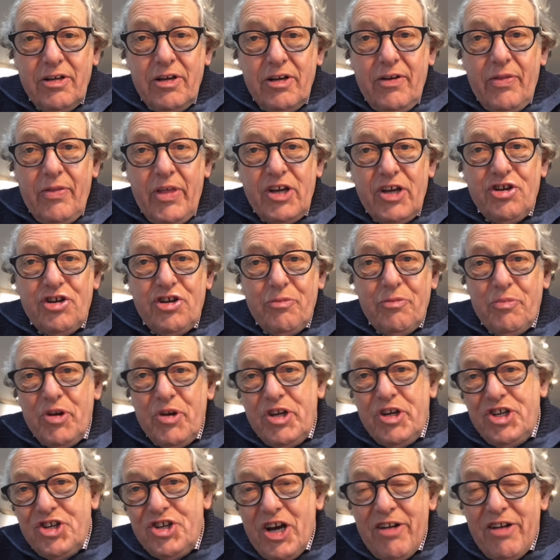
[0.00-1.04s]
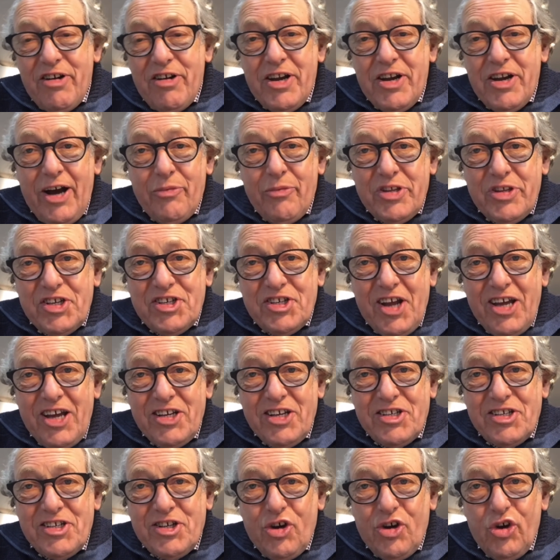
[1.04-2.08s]
They should be sharing that with the state
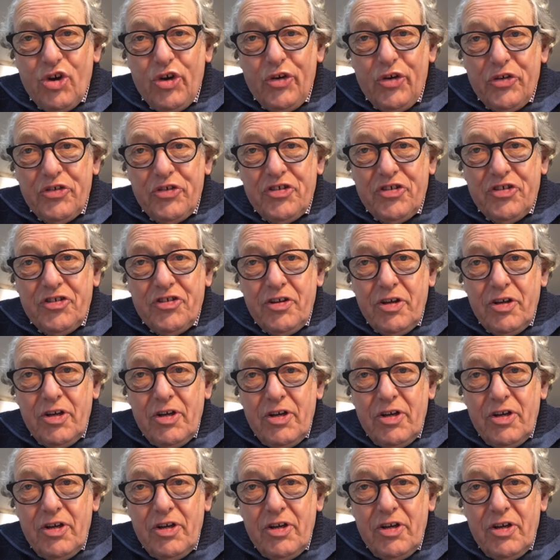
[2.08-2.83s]
schools.